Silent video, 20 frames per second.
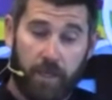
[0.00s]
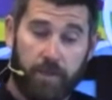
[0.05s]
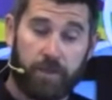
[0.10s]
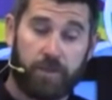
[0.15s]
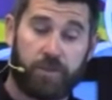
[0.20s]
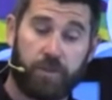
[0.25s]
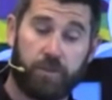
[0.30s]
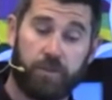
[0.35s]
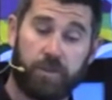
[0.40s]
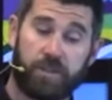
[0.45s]

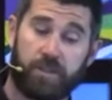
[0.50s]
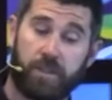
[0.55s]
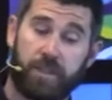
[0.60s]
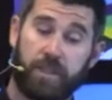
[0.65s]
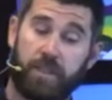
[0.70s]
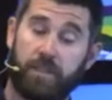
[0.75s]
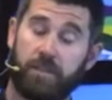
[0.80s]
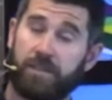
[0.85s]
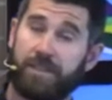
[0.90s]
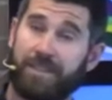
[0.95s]
The Jewish
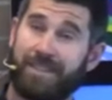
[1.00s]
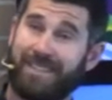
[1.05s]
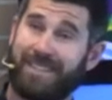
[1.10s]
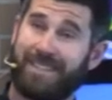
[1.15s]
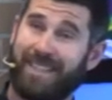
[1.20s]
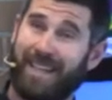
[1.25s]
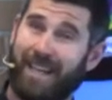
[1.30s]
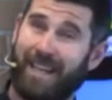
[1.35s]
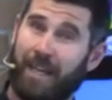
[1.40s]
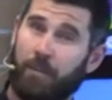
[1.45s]
leaders at the
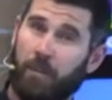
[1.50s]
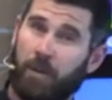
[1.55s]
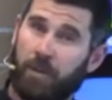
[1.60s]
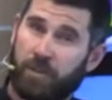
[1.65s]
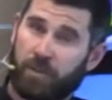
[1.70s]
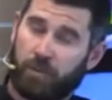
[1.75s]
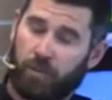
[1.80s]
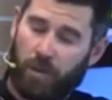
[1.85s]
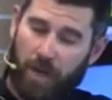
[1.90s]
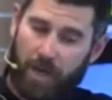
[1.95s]
time are
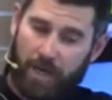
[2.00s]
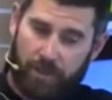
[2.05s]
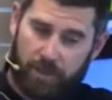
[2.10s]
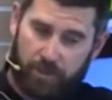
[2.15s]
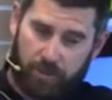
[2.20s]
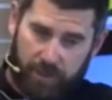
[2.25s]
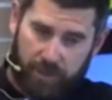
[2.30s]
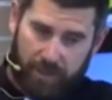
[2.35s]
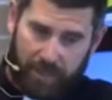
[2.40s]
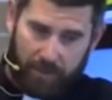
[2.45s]
trying
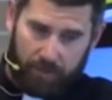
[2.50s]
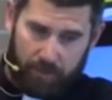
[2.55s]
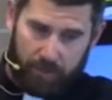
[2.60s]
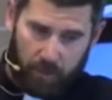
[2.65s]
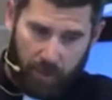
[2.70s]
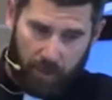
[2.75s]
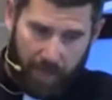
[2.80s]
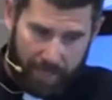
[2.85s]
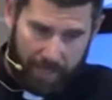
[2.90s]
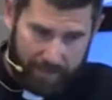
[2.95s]
to keep
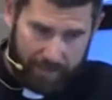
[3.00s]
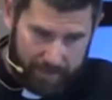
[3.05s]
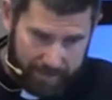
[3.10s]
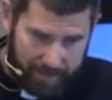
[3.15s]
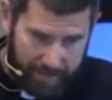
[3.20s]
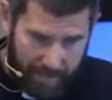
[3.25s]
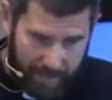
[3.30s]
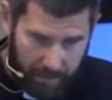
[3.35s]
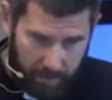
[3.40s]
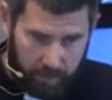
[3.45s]
their heads
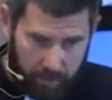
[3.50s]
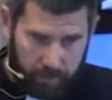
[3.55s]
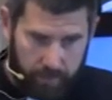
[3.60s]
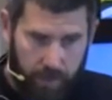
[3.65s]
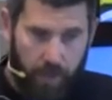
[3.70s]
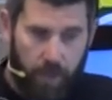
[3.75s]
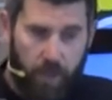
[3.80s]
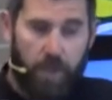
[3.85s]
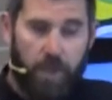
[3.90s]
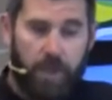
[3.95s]
down,
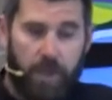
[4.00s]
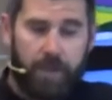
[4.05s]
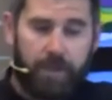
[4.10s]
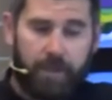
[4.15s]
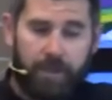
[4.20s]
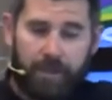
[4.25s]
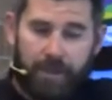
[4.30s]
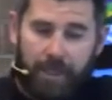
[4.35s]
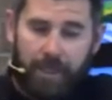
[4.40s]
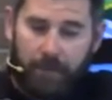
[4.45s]

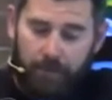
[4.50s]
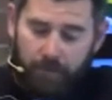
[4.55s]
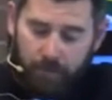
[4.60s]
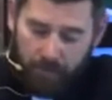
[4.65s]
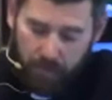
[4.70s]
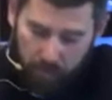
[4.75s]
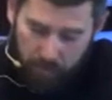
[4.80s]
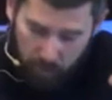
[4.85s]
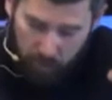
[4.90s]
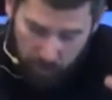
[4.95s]

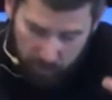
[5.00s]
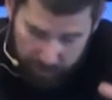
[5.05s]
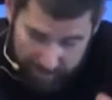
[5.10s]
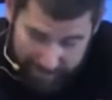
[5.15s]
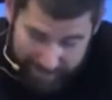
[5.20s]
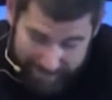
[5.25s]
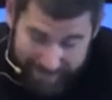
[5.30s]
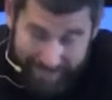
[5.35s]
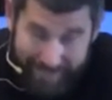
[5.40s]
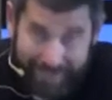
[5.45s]
keep their
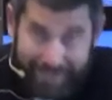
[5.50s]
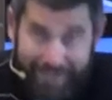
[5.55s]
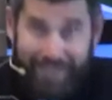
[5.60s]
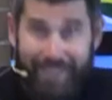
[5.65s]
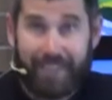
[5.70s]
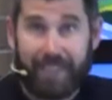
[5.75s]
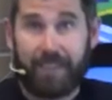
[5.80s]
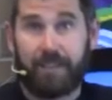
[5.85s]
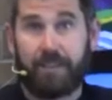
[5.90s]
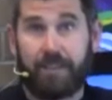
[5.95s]
noses
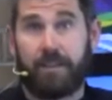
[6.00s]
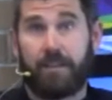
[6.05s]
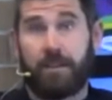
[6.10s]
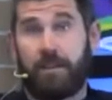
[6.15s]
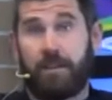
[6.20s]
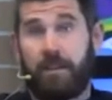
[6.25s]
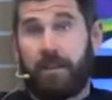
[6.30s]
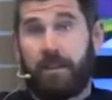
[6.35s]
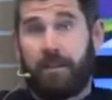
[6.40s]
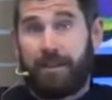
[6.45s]
clean,
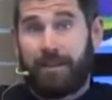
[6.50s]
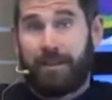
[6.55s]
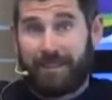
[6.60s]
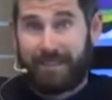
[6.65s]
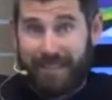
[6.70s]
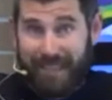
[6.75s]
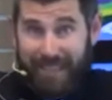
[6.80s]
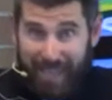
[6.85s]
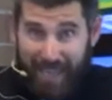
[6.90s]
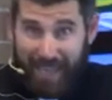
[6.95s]

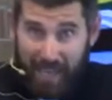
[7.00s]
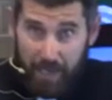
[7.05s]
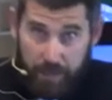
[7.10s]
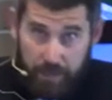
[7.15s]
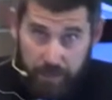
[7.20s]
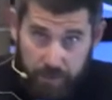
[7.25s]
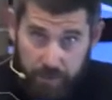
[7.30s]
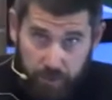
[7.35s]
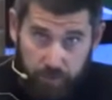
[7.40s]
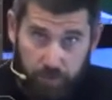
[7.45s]
stay
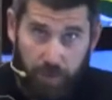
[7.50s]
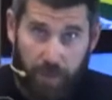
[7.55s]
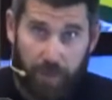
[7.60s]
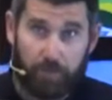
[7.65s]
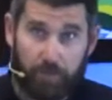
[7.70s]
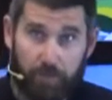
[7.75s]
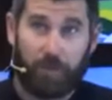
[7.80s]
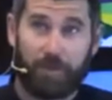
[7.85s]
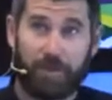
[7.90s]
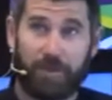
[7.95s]
out of
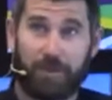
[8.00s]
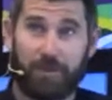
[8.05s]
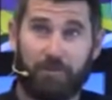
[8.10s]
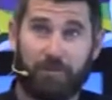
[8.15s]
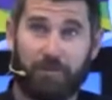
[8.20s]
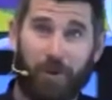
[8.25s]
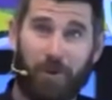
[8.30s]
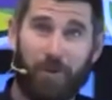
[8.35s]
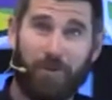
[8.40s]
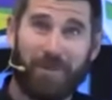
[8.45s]
trouble with the
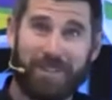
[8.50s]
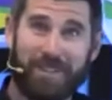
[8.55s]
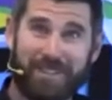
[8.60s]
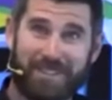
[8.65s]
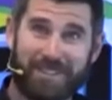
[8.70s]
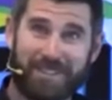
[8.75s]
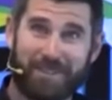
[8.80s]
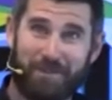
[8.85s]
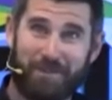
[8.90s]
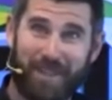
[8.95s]

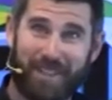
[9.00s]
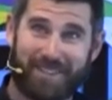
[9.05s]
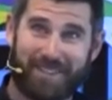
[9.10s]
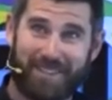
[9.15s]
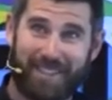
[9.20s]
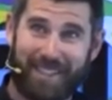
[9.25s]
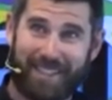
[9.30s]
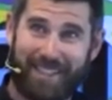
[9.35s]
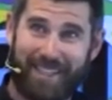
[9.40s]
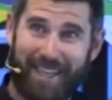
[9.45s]
Romans as
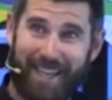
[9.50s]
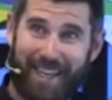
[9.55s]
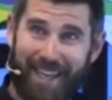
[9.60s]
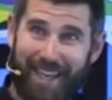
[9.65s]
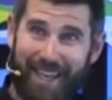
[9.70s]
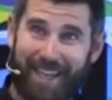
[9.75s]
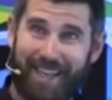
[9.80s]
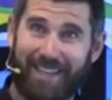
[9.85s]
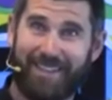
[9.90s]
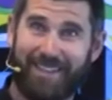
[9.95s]
best they
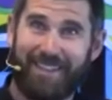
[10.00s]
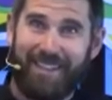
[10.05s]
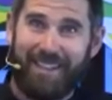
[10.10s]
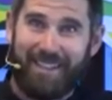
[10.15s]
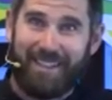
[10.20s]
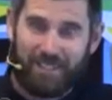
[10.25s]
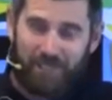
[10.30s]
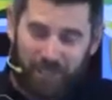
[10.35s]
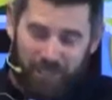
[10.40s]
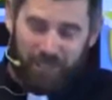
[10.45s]
can,
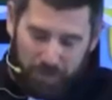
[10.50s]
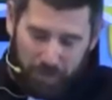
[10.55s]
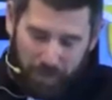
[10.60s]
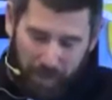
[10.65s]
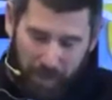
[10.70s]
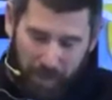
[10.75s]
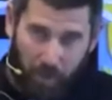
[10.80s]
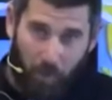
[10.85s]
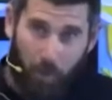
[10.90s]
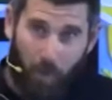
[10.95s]
just
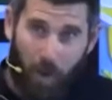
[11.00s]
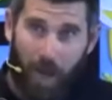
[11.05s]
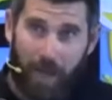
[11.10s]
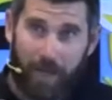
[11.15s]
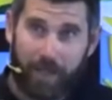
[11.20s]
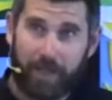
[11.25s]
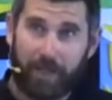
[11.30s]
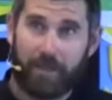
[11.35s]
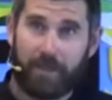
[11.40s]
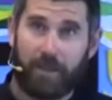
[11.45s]
be
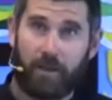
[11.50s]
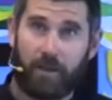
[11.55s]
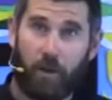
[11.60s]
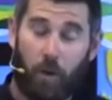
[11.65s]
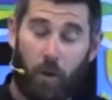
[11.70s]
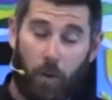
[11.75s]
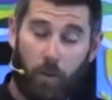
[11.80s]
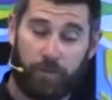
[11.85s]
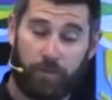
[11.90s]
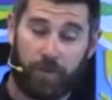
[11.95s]
quiet and
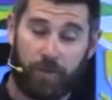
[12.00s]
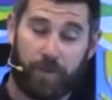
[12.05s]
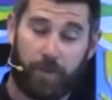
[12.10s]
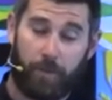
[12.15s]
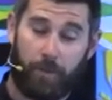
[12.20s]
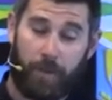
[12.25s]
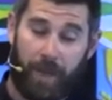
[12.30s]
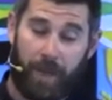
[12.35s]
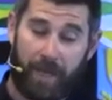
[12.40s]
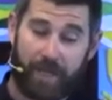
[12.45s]
hope for the
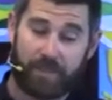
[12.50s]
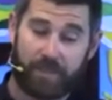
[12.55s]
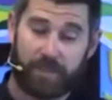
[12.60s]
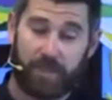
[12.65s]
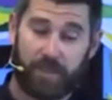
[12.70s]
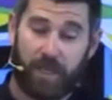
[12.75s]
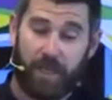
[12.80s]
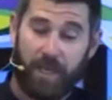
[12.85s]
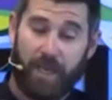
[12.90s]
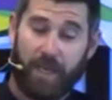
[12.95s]

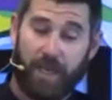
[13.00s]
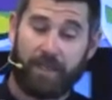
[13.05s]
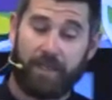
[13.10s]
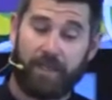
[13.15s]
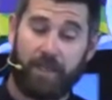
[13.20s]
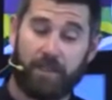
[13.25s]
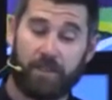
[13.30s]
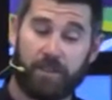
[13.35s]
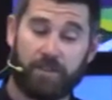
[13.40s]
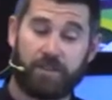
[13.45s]
best. And
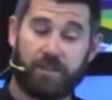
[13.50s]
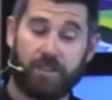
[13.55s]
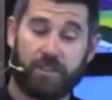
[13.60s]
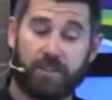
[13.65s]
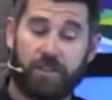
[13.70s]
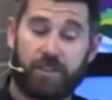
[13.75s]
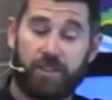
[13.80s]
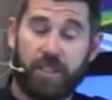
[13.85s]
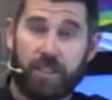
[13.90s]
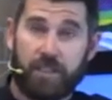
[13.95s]
here's
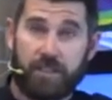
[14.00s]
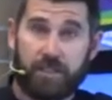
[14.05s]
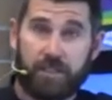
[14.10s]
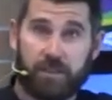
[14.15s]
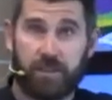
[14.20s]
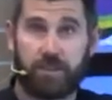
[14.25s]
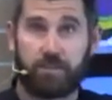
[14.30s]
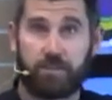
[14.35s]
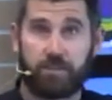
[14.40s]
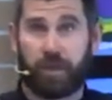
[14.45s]
this
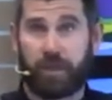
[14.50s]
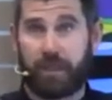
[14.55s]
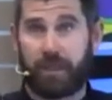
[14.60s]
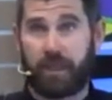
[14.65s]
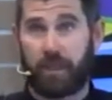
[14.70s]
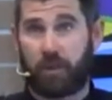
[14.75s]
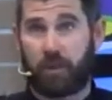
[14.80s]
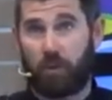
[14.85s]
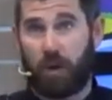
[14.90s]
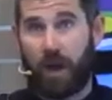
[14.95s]
Jesus
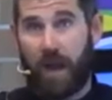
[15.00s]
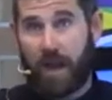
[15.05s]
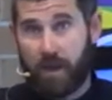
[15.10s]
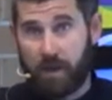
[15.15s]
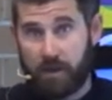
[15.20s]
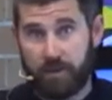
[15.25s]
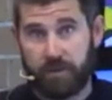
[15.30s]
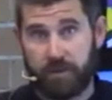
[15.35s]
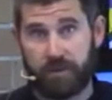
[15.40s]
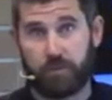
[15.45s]
bringing
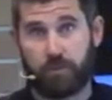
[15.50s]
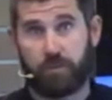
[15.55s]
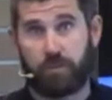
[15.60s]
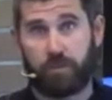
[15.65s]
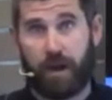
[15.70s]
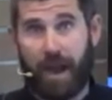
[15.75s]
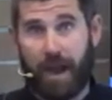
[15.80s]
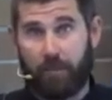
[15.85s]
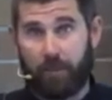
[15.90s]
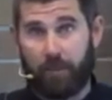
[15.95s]
crowds,
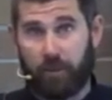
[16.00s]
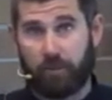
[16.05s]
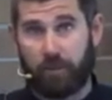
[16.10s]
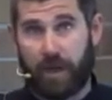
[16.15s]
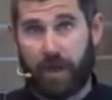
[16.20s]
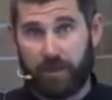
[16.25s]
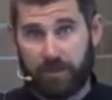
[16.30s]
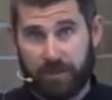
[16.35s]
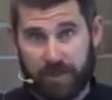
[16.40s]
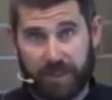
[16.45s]
rabble
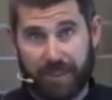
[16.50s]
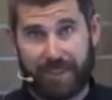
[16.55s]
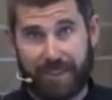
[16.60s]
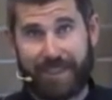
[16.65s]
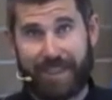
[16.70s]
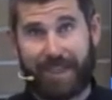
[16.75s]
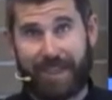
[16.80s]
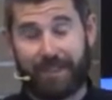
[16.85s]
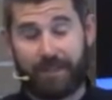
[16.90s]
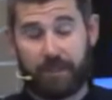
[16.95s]
rousing,
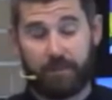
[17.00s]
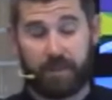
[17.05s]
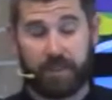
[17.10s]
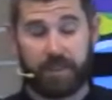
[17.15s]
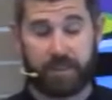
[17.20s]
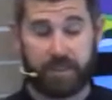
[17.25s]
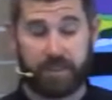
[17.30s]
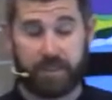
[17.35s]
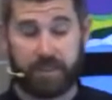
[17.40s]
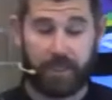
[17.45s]
getting them
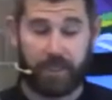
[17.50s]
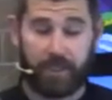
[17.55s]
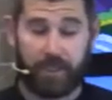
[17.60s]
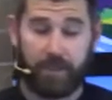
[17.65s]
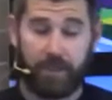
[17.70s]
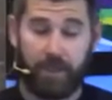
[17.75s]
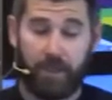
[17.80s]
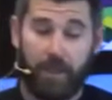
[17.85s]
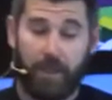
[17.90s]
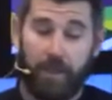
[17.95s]
excited.